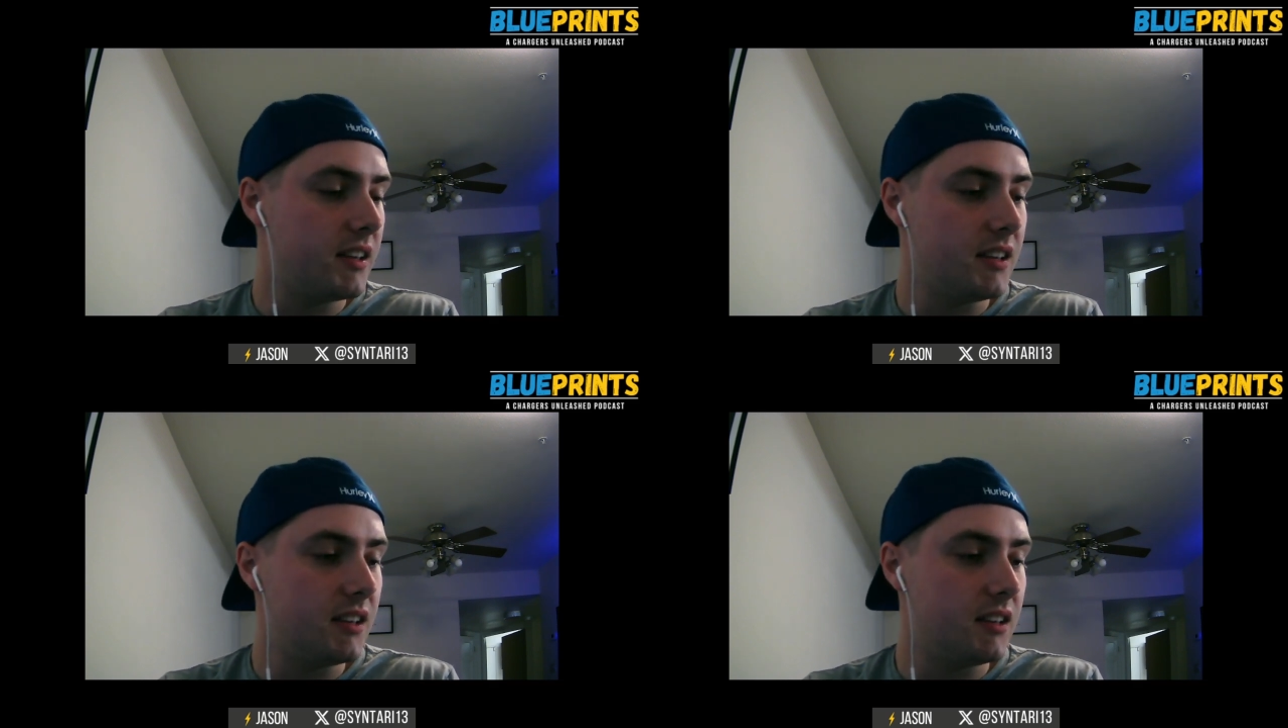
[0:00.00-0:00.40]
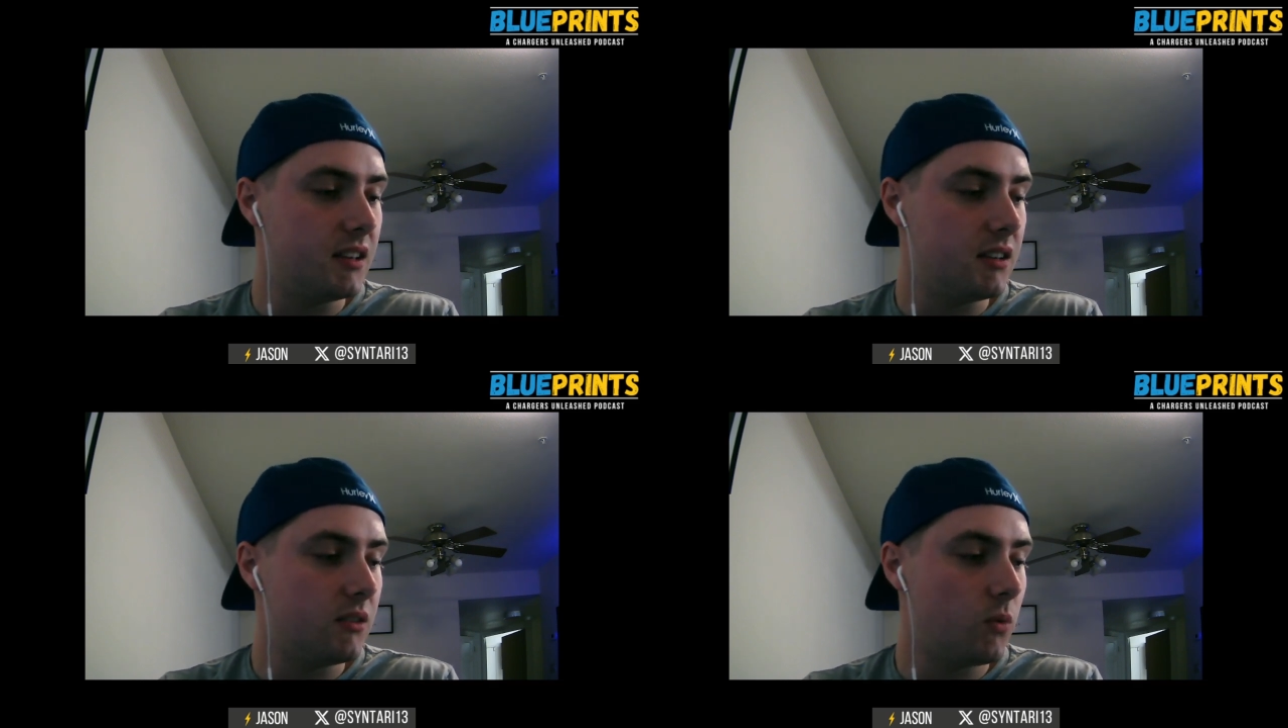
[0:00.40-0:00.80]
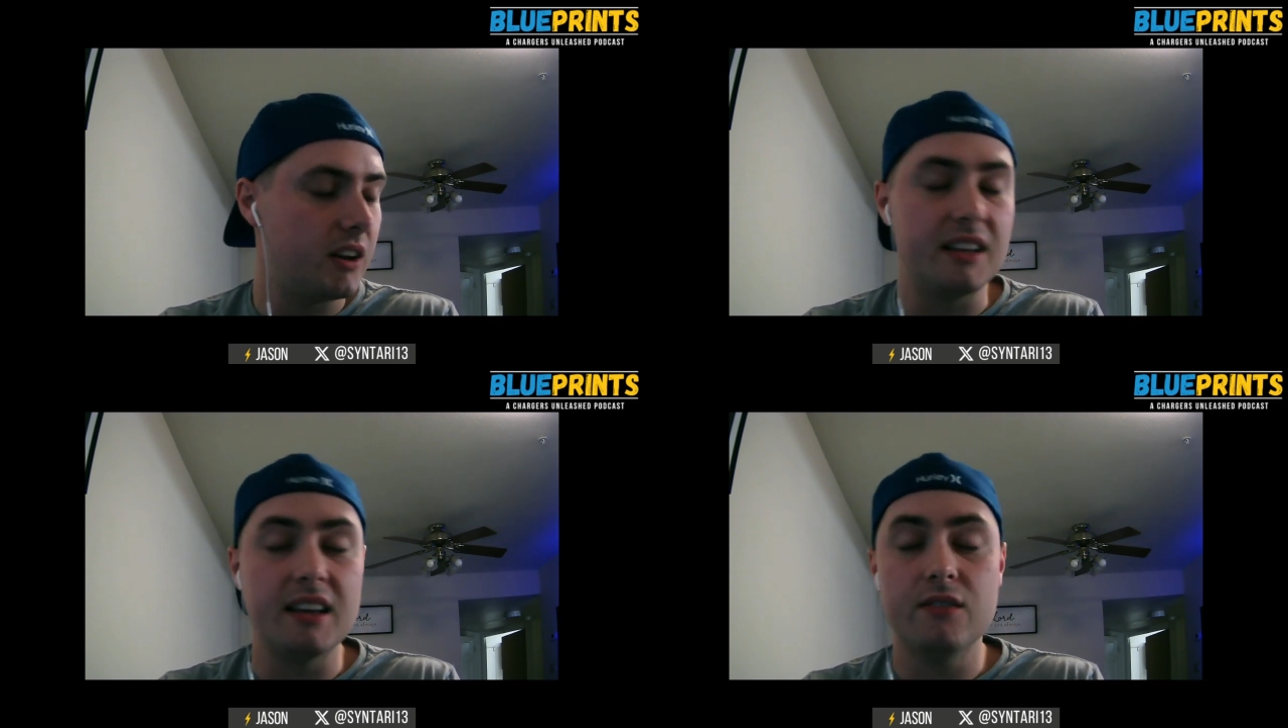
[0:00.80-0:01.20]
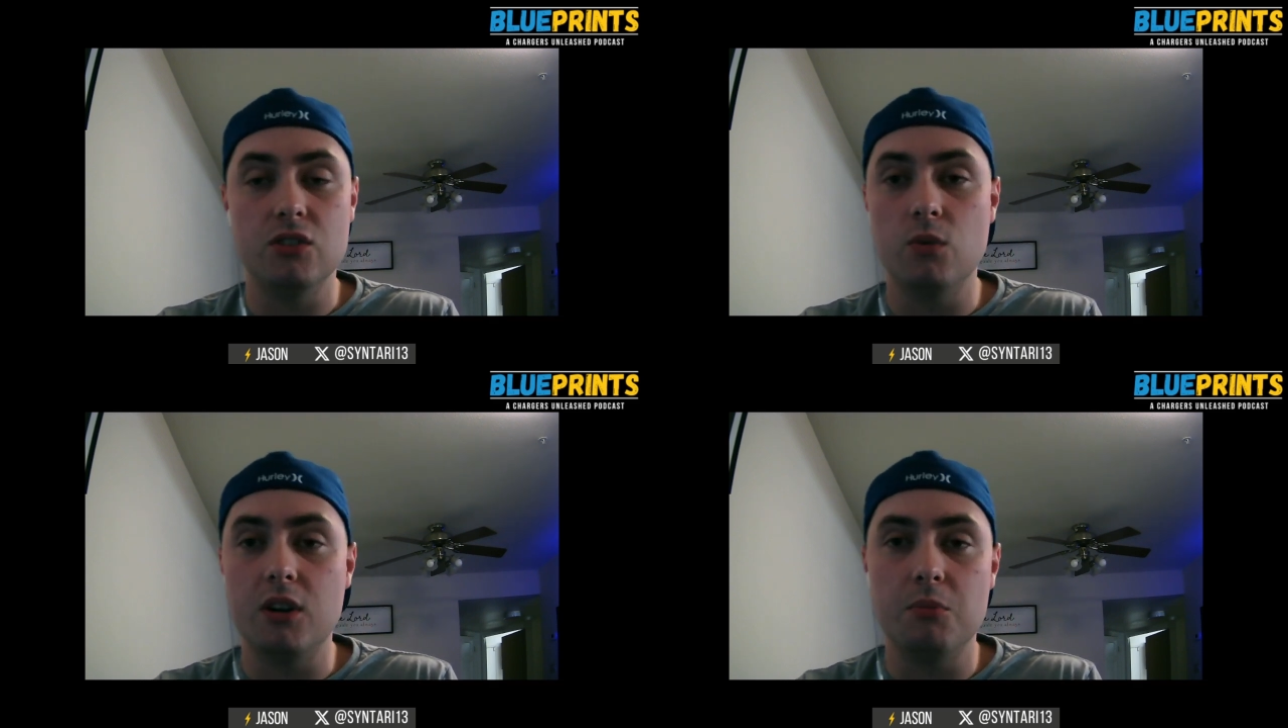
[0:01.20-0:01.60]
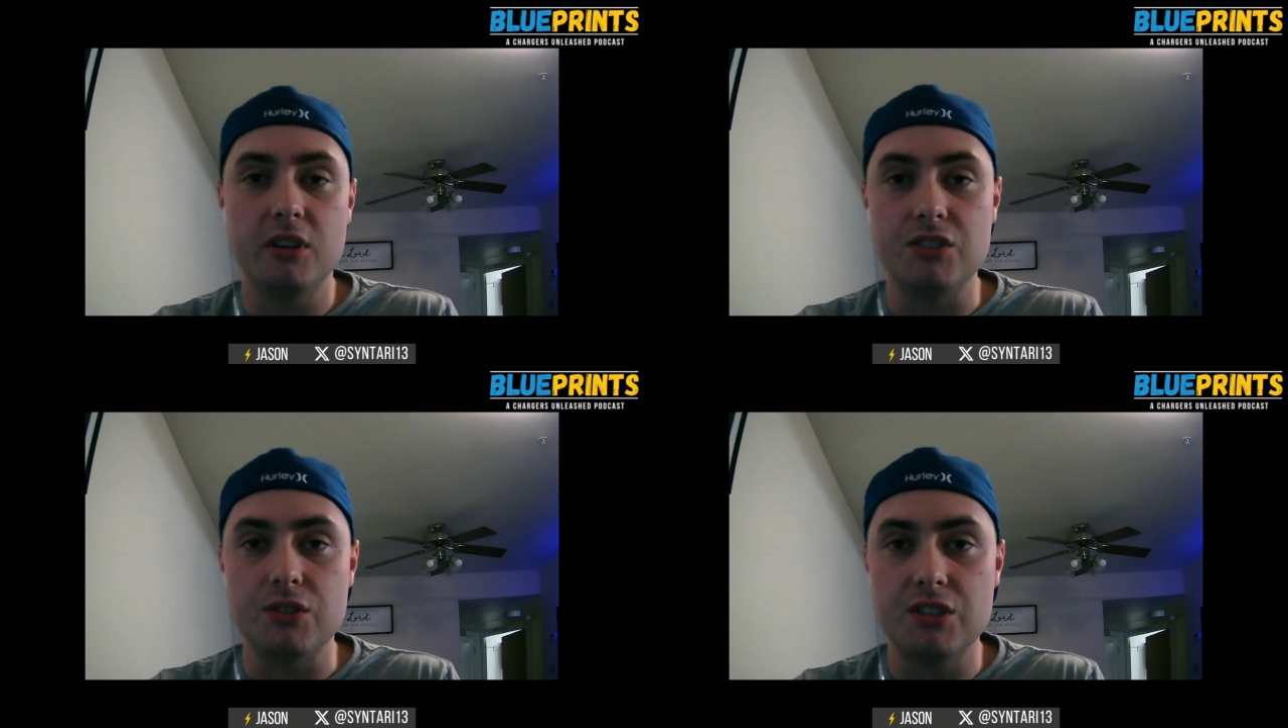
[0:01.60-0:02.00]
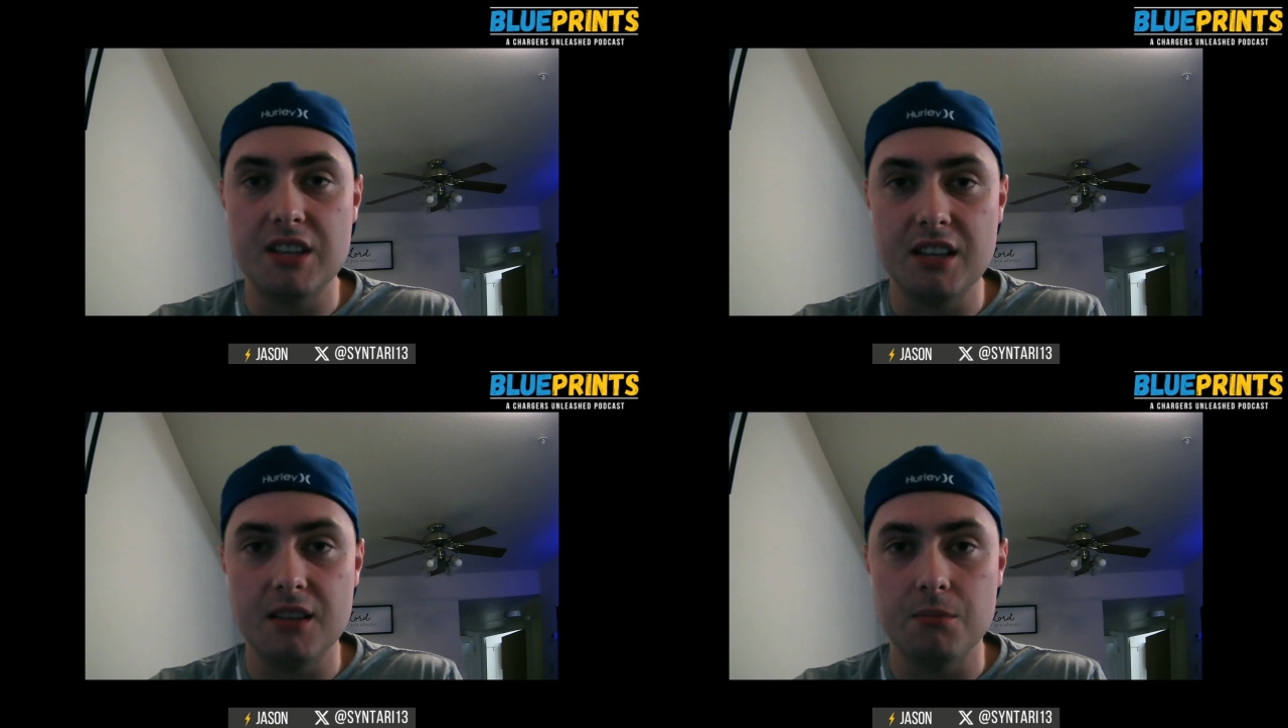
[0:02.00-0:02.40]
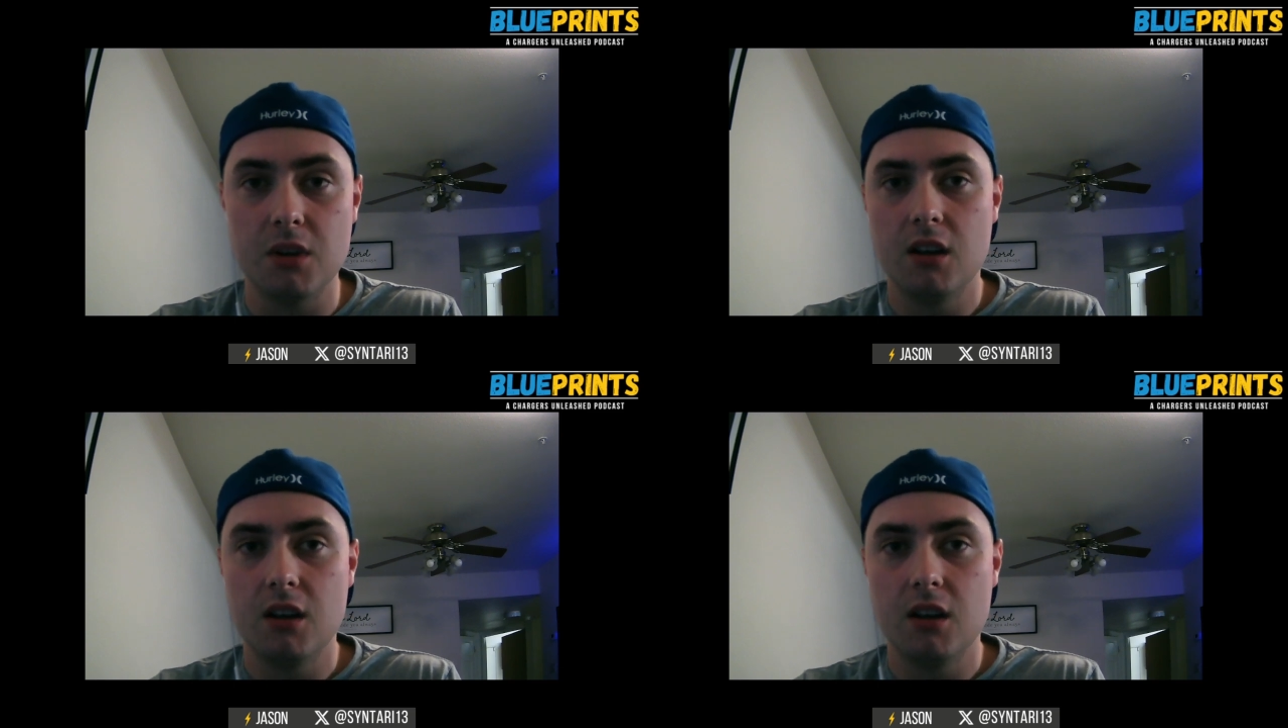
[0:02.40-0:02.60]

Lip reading: he gives you, what he brings your team,